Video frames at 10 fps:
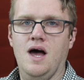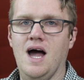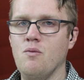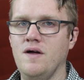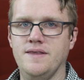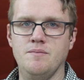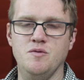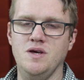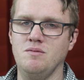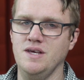I want them to
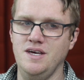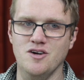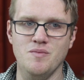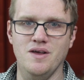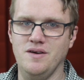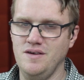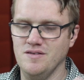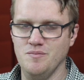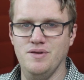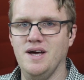be able to hear melodies
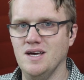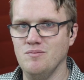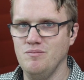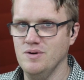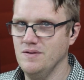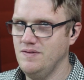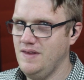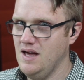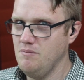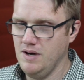and play them, but
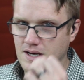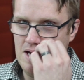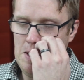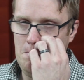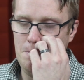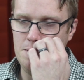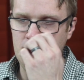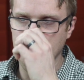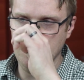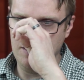that might not
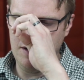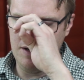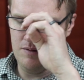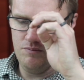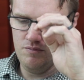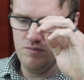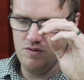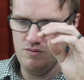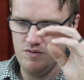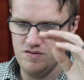be
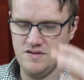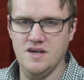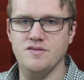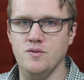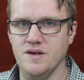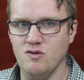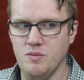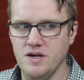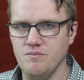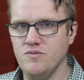successful with
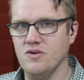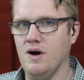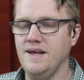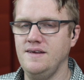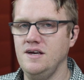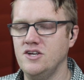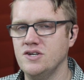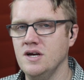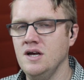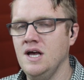everybody. So I teach
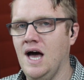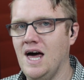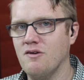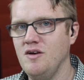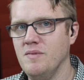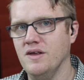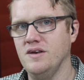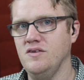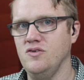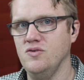how to write
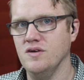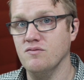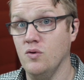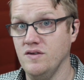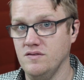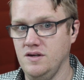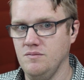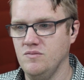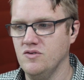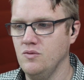melodies using voice leading. So